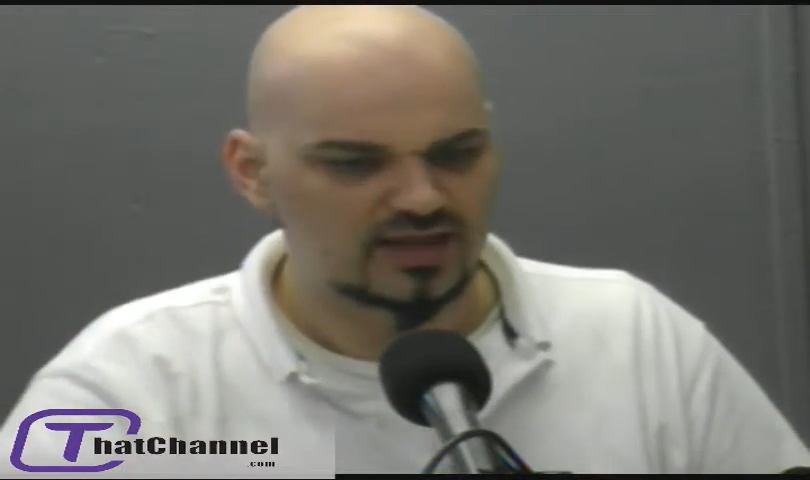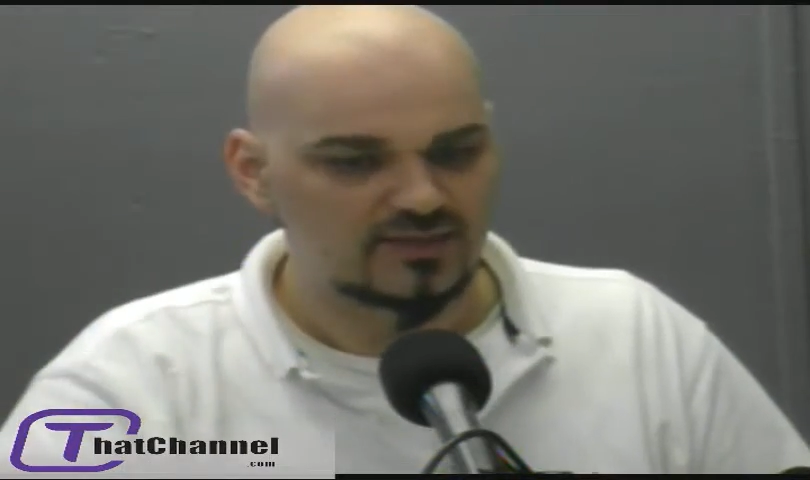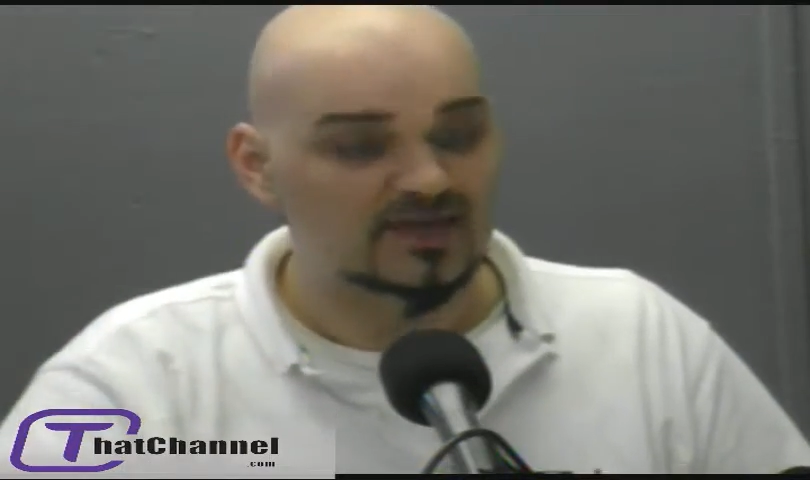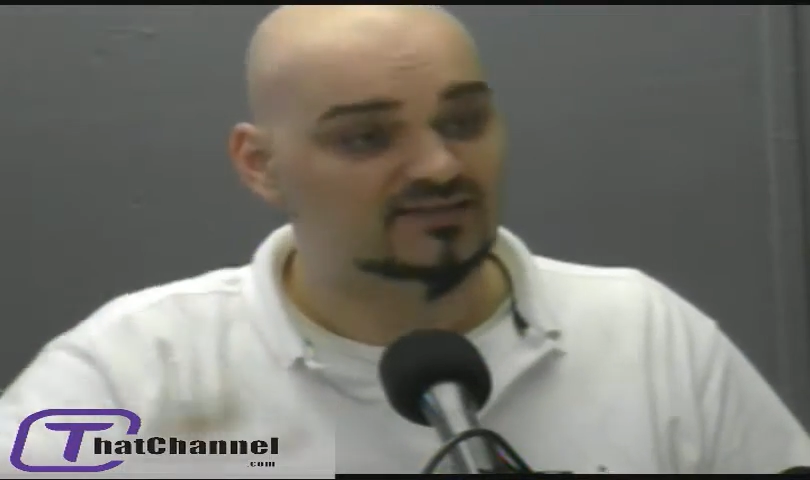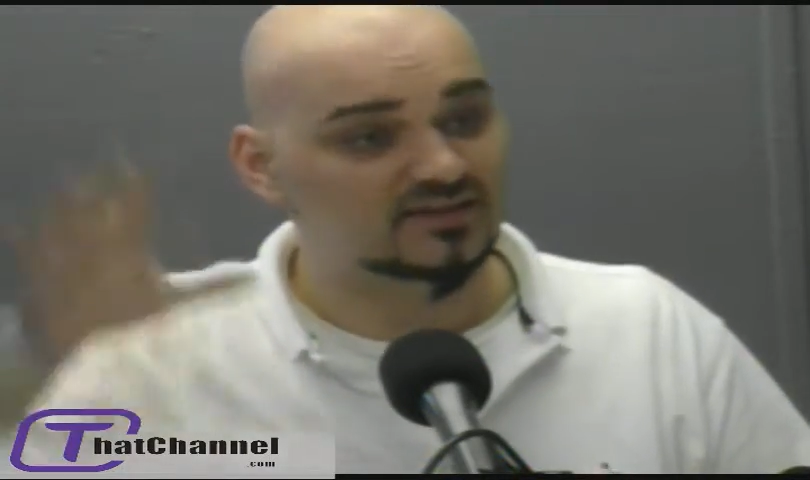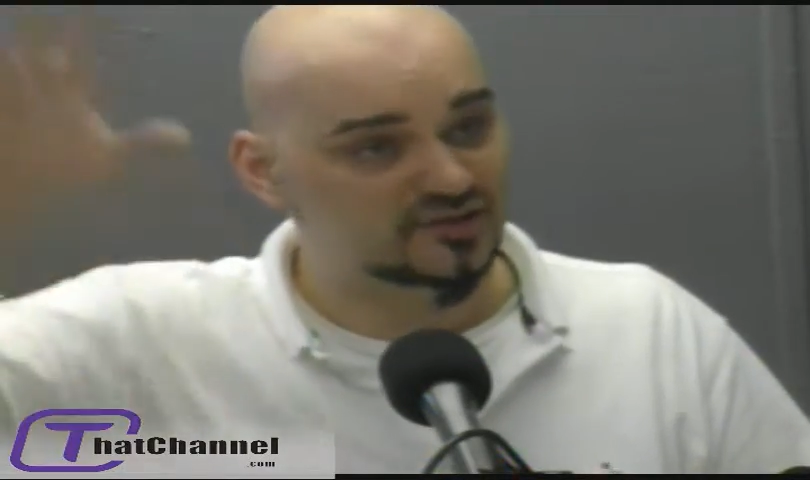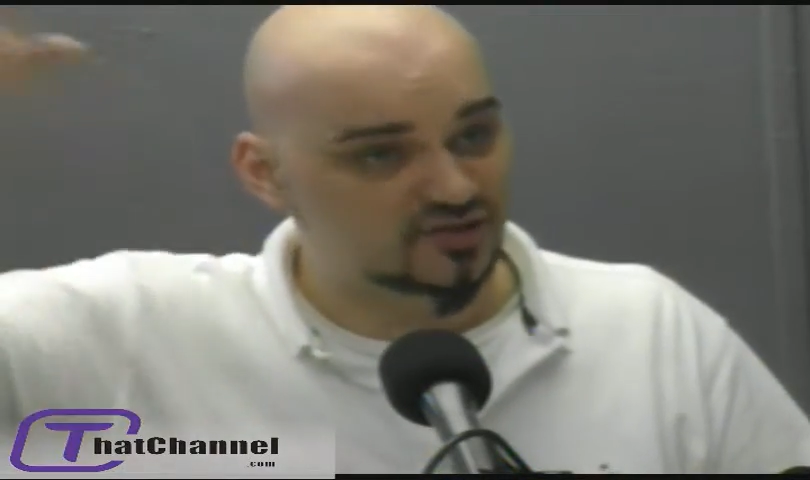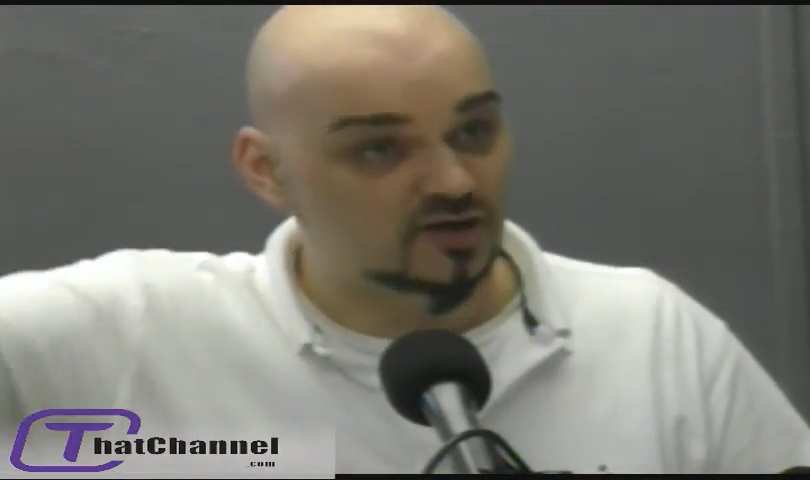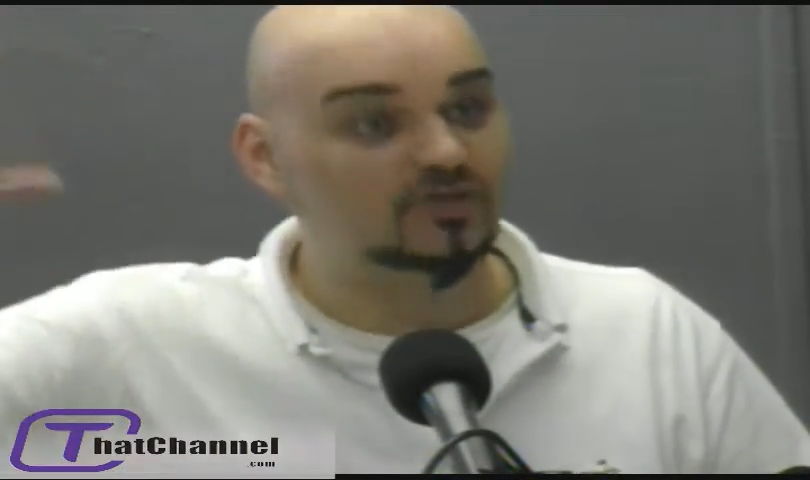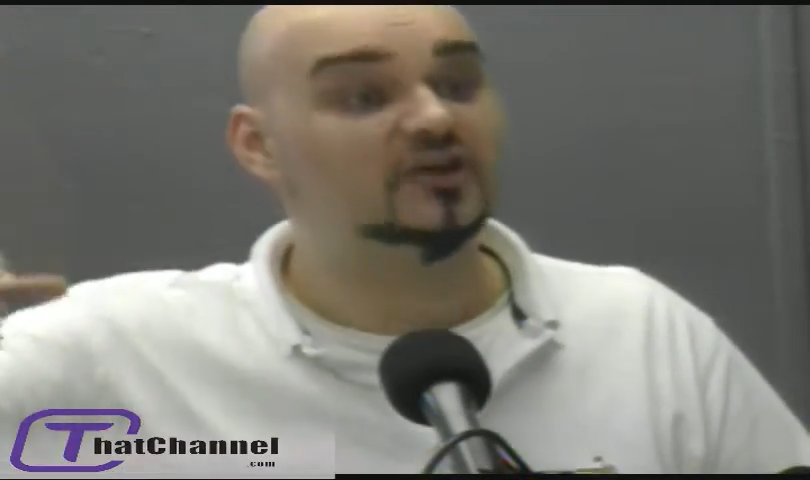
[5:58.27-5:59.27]
that the
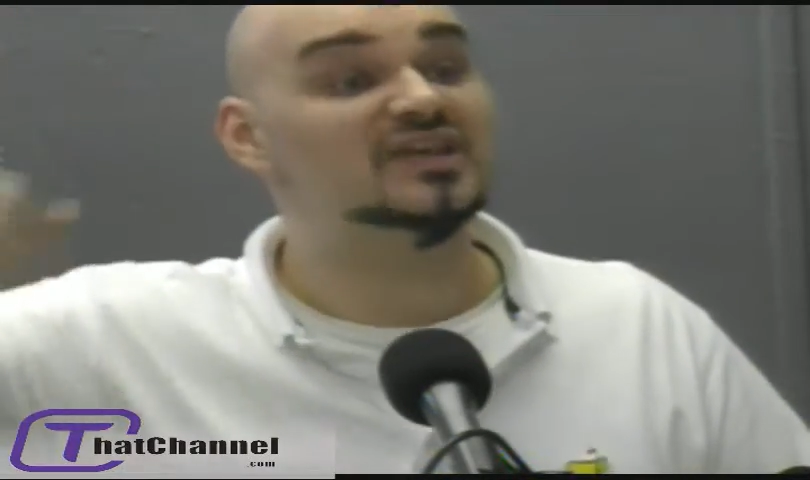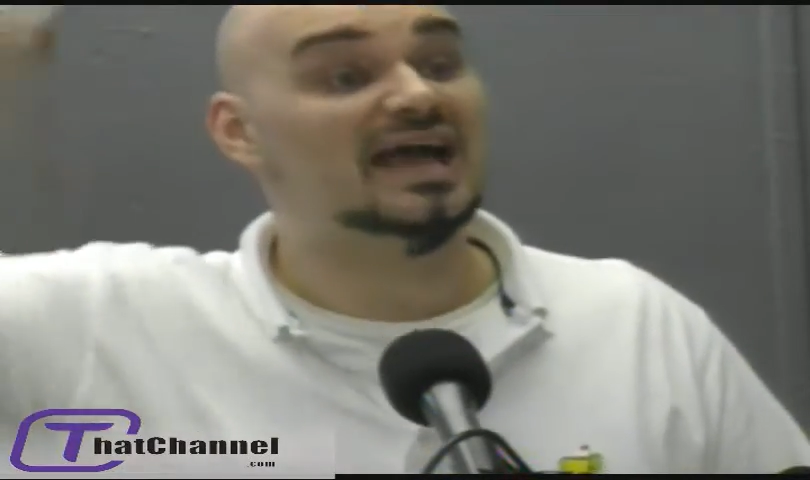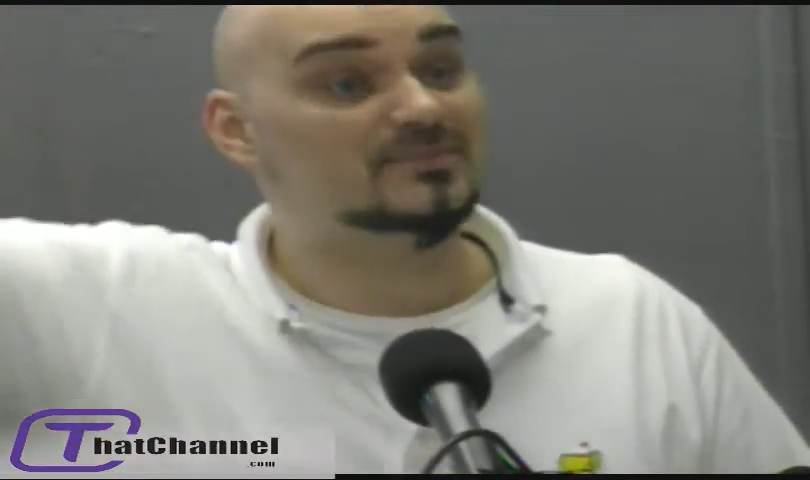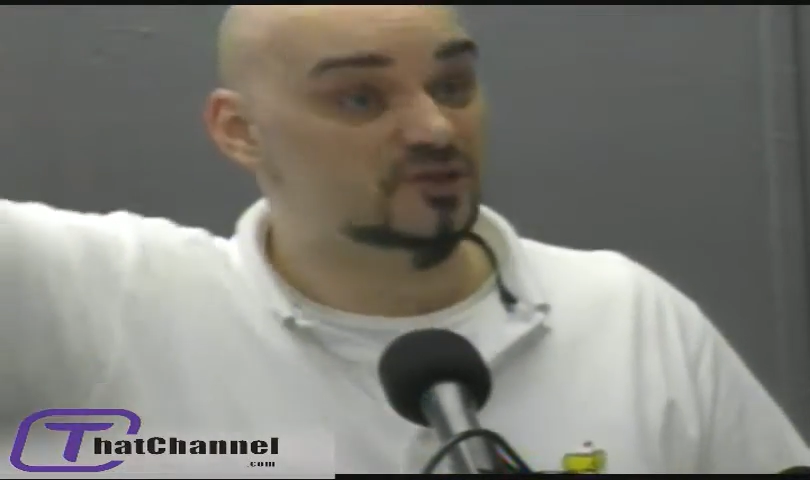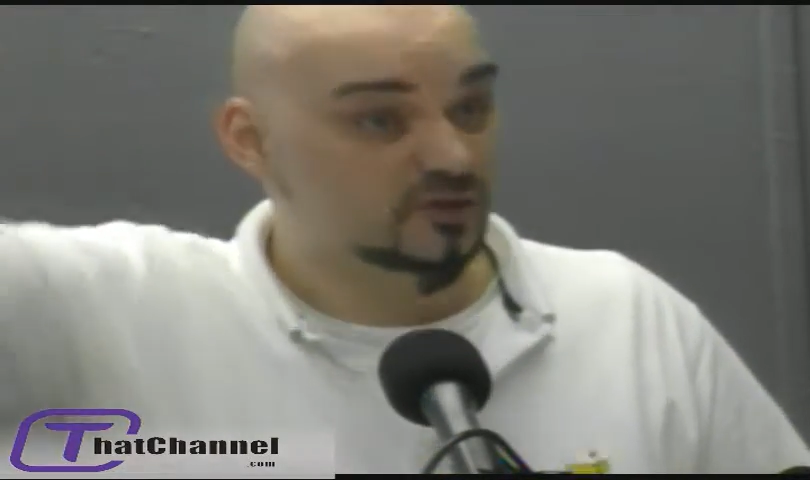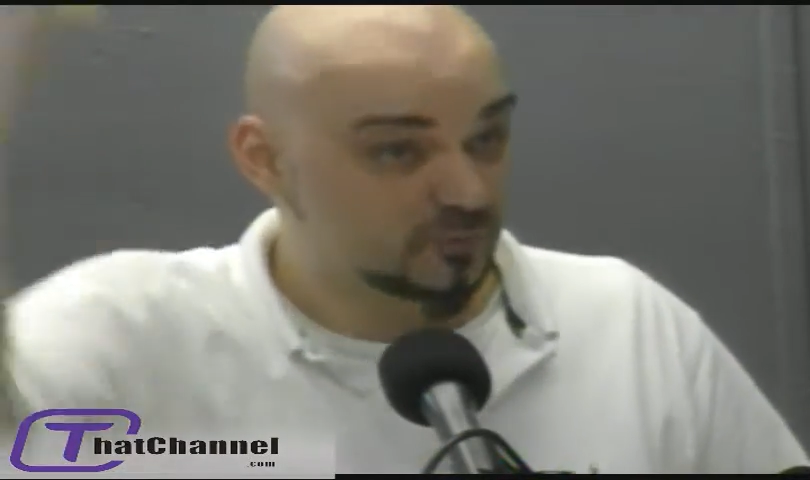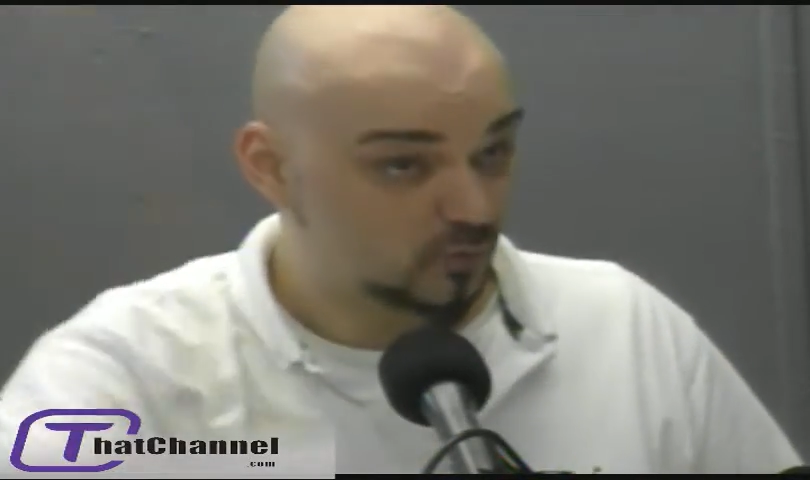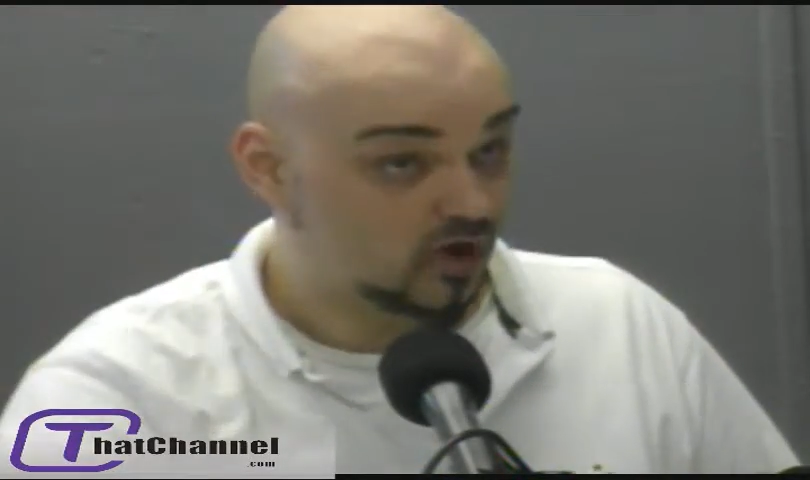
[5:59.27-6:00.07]
star players absolutely